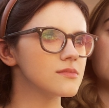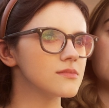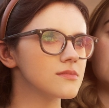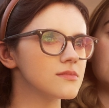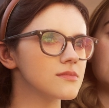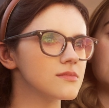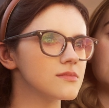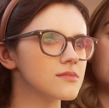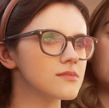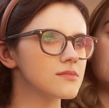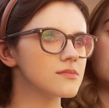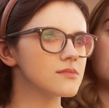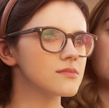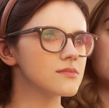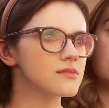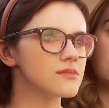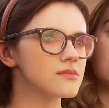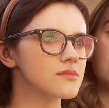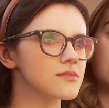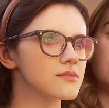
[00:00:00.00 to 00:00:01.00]

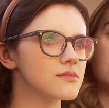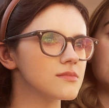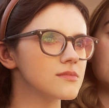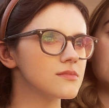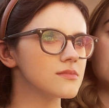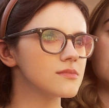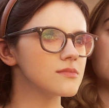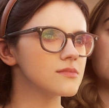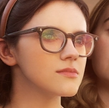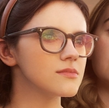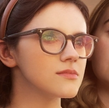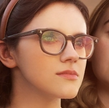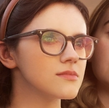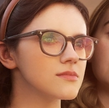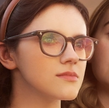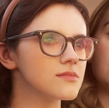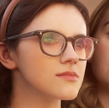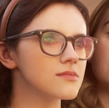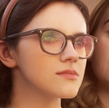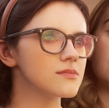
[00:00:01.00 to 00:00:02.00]

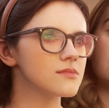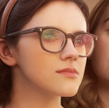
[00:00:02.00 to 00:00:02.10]
The person shown says nothing.